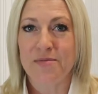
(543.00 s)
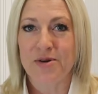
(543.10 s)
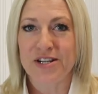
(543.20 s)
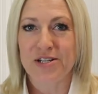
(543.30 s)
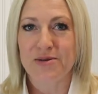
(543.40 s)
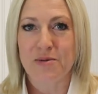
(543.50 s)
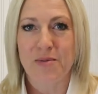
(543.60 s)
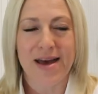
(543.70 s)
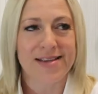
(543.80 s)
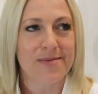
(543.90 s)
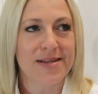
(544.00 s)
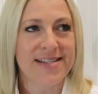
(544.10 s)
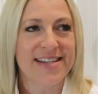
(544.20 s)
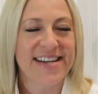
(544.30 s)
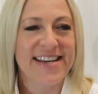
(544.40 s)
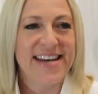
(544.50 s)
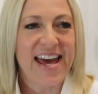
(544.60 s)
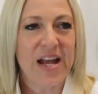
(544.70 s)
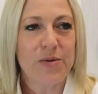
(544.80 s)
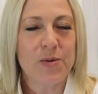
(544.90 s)
in Mauritius with my husband,
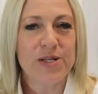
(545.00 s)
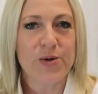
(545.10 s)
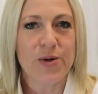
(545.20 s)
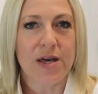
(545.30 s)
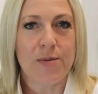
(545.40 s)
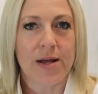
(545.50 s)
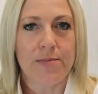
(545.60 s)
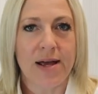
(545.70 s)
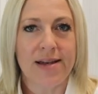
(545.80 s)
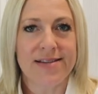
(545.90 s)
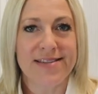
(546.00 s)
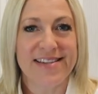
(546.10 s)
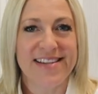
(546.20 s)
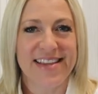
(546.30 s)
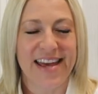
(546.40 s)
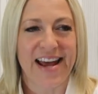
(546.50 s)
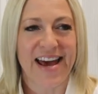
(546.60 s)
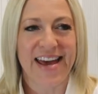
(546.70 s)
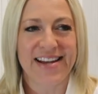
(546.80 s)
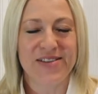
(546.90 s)
and we were talking about my list that I
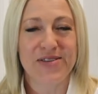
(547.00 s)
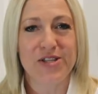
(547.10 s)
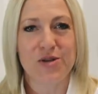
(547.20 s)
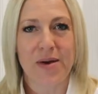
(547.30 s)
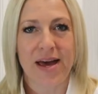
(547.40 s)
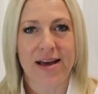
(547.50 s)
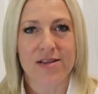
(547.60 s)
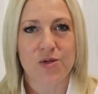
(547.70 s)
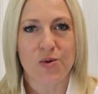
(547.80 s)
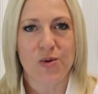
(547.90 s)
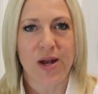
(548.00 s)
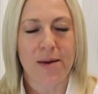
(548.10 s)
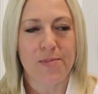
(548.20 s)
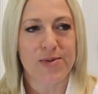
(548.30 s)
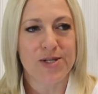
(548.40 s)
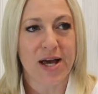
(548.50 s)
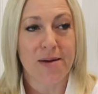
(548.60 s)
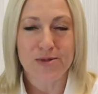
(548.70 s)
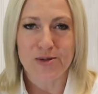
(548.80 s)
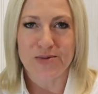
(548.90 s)
had used to pack us all up to
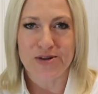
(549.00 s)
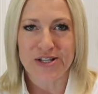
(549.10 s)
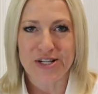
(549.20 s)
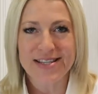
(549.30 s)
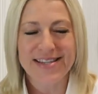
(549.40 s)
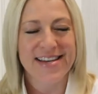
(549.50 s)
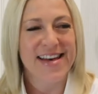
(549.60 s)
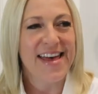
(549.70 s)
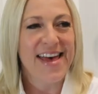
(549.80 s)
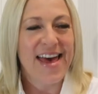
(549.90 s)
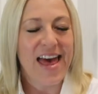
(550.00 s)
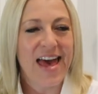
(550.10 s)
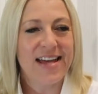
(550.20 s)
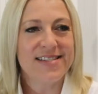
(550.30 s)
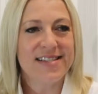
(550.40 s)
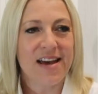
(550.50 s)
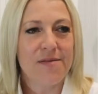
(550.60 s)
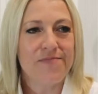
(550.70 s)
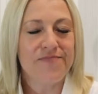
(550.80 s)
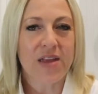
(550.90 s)
come to Mauritius.
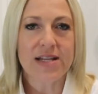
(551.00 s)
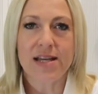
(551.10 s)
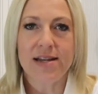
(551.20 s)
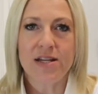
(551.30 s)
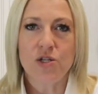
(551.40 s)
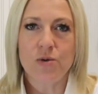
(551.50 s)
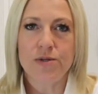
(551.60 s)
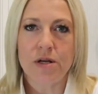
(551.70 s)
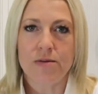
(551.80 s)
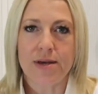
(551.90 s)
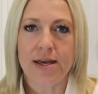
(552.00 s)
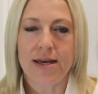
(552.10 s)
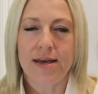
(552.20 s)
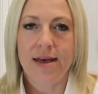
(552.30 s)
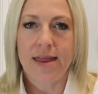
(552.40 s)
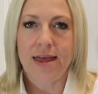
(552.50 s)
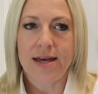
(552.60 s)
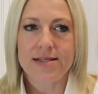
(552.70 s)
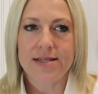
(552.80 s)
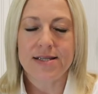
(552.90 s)
And it suddenly dawned on me
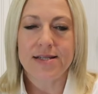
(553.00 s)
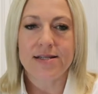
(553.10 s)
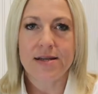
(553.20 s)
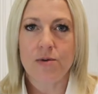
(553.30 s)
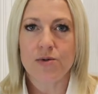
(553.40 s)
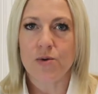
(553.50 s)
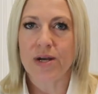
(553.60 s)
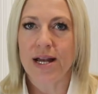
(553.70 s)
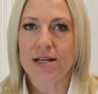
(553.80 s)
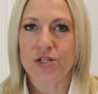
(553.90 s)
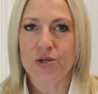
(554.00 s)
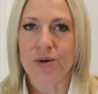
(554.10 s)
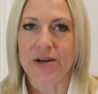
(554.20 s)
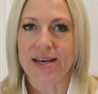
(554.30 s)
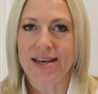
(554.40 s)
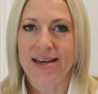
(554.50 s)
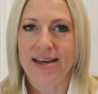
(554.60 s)
that I was Organized Joy.